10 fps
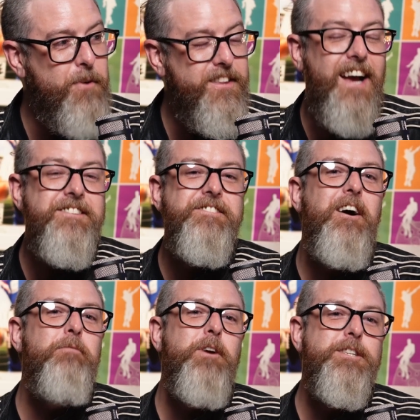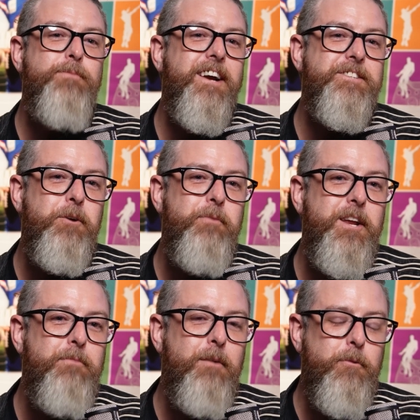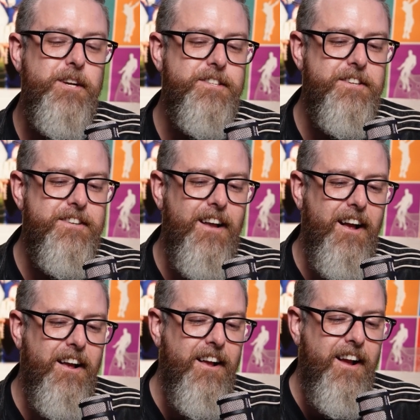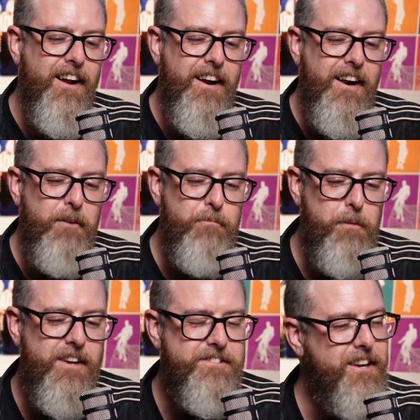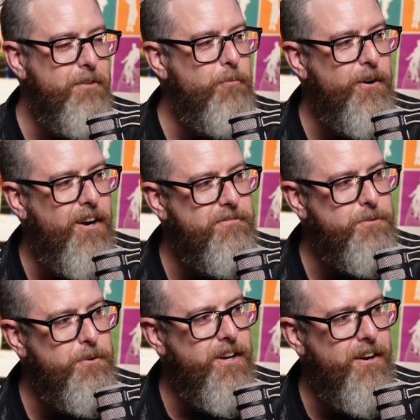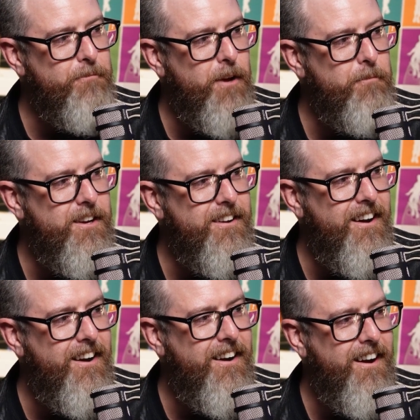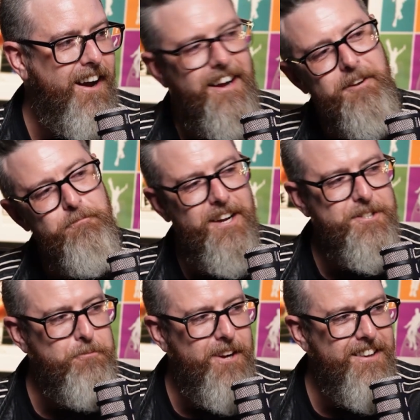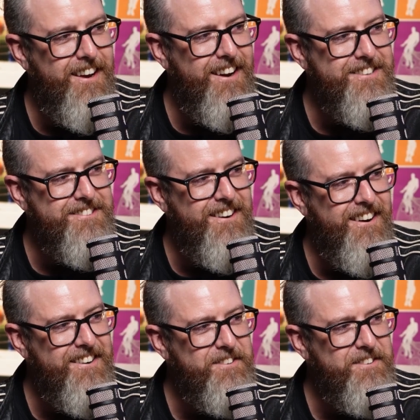But that song brings back so many memories. And maybe as I get more comfortable here, maybe I can actually play that on guitar.